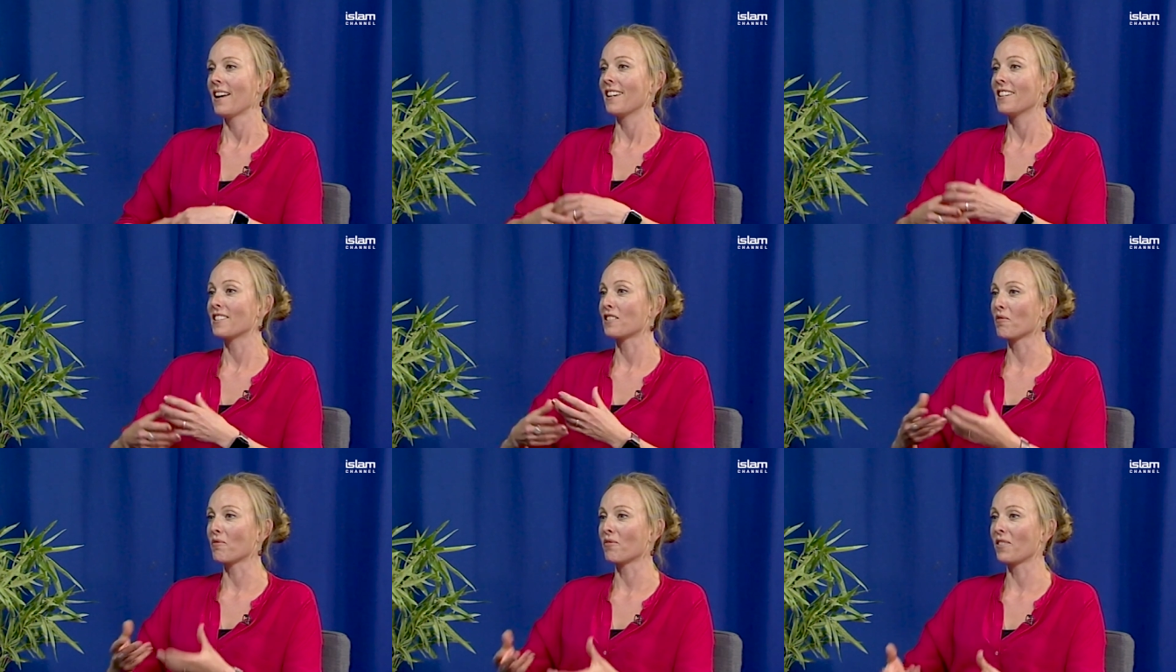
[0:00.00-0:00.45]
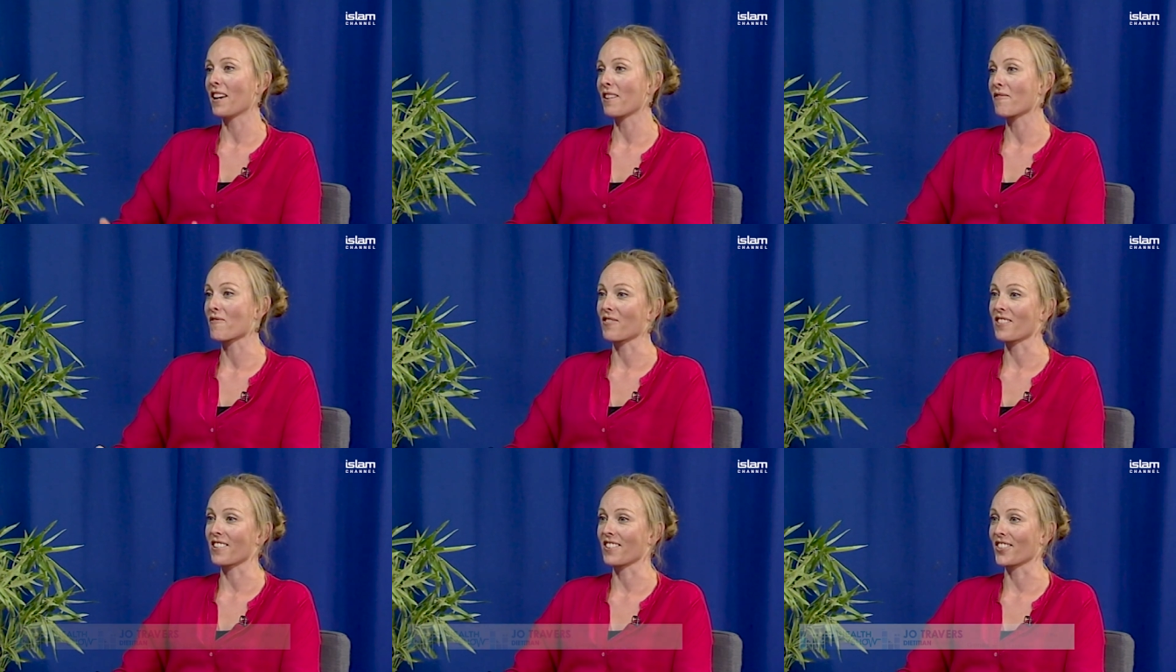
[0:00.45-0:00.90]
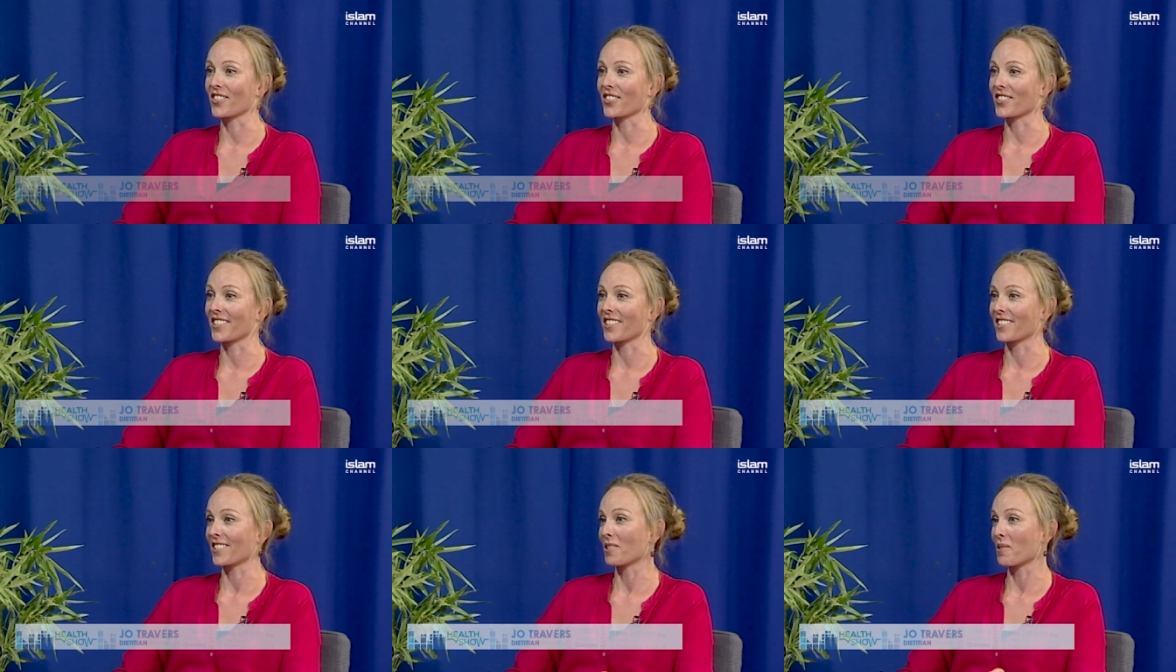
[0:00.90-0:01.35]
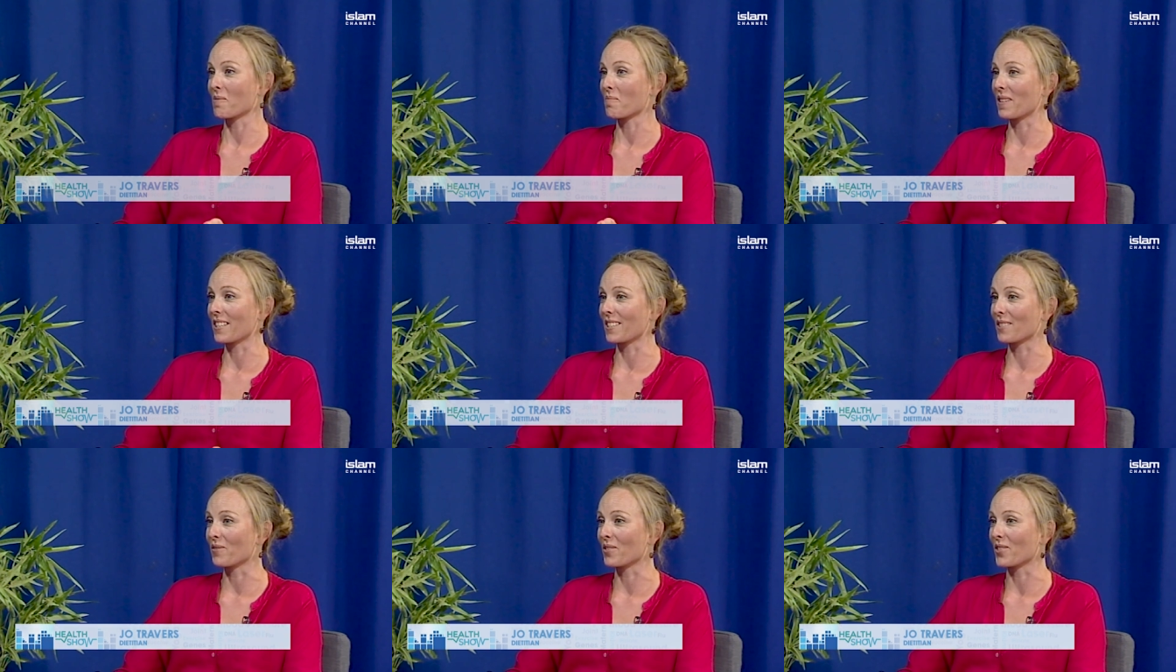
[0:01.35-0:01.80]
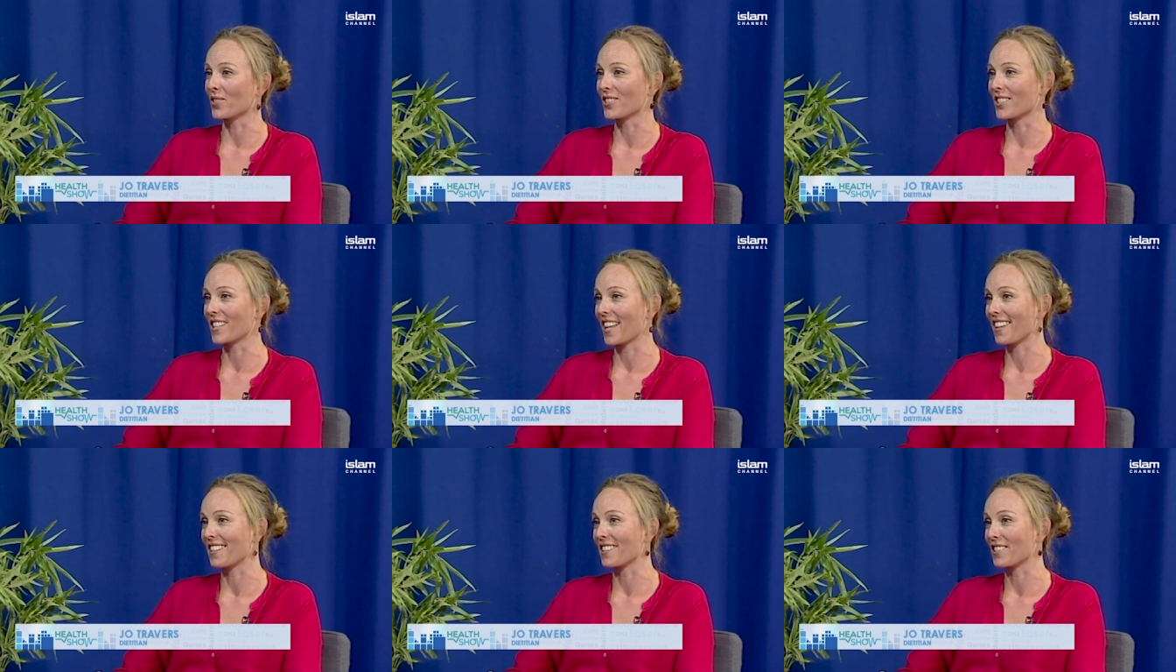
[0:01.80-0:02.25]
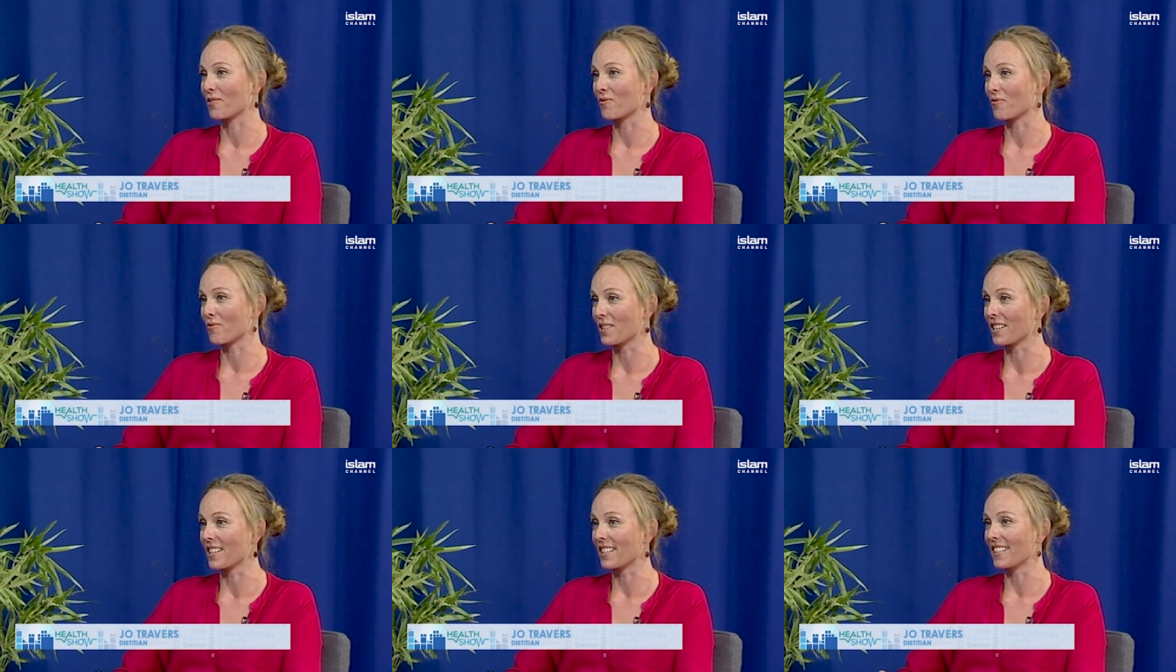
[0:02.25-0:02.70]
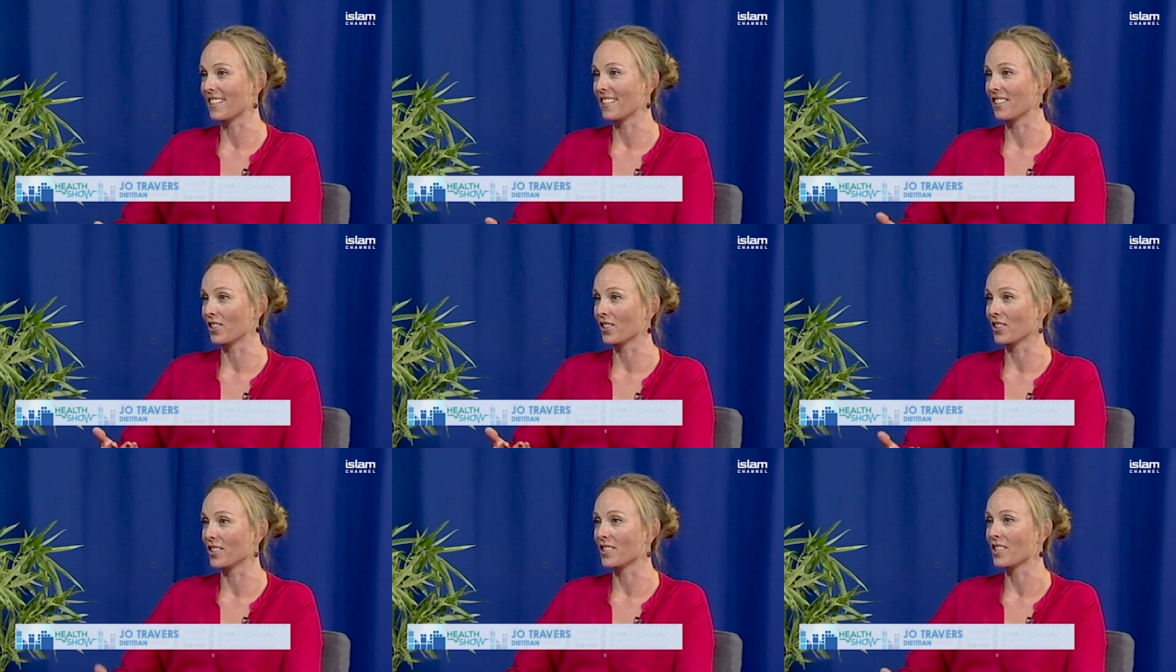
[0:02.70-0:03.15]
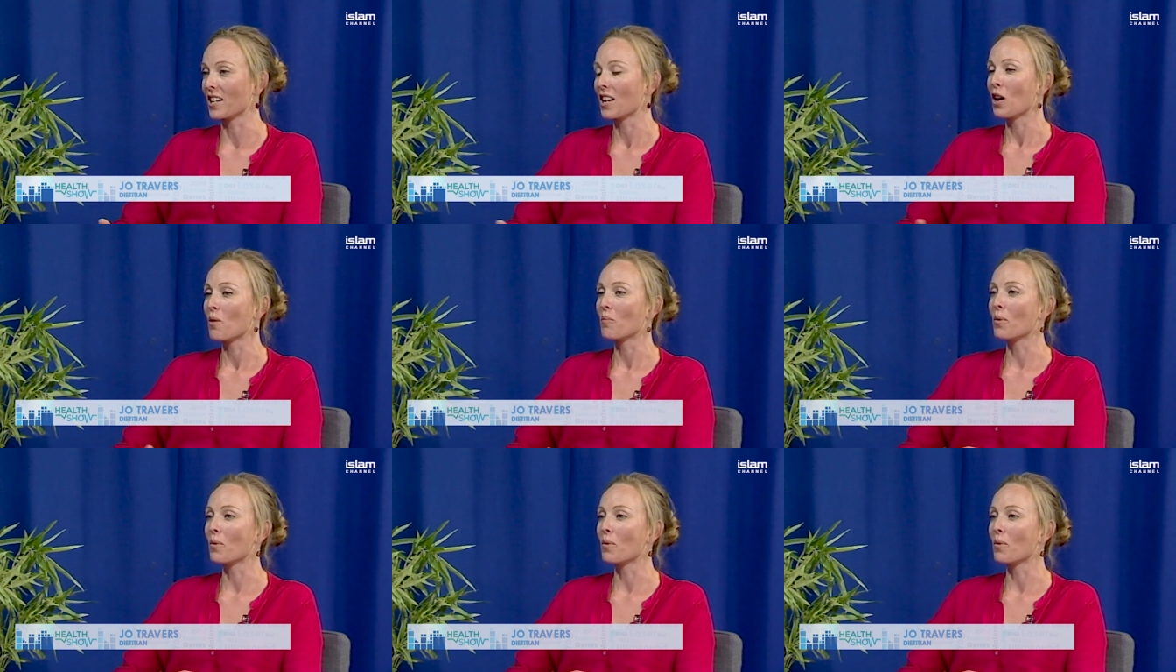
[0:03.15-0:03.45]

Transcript: It's a flavour enhancer, so it makes food taste really good.